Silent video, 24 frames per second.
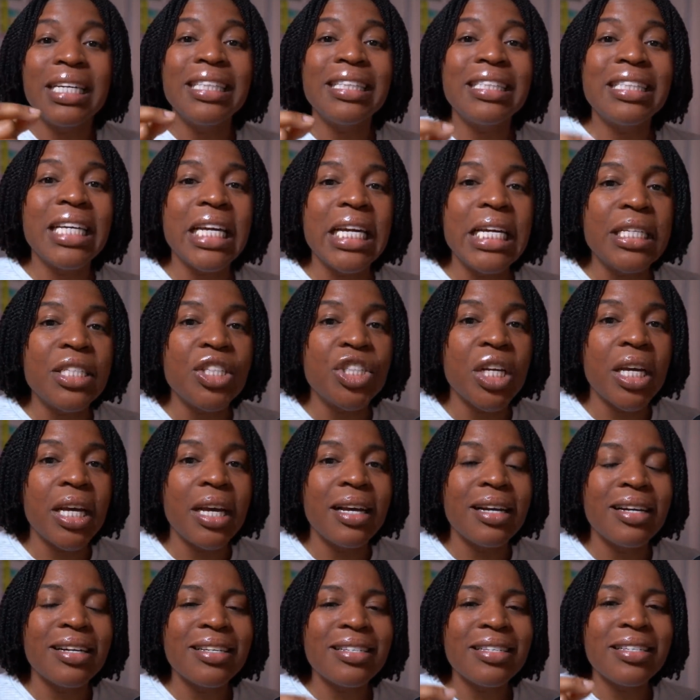teaching
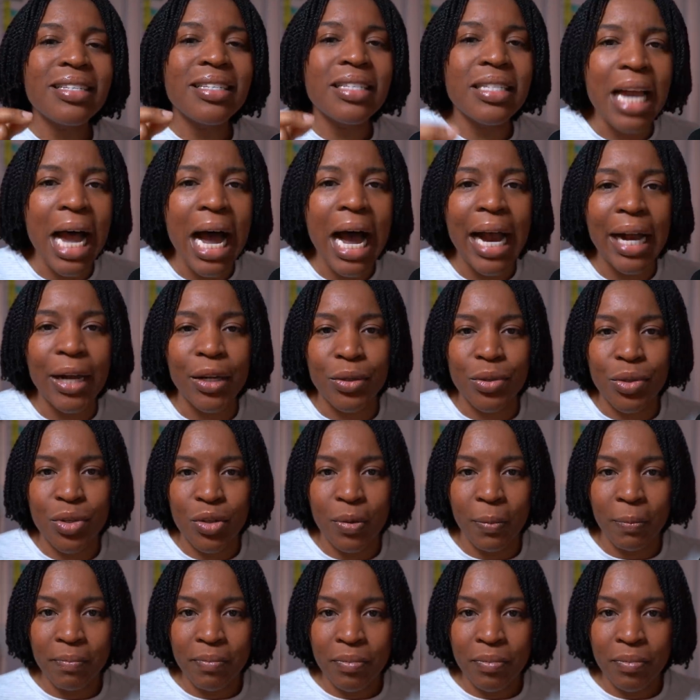styles.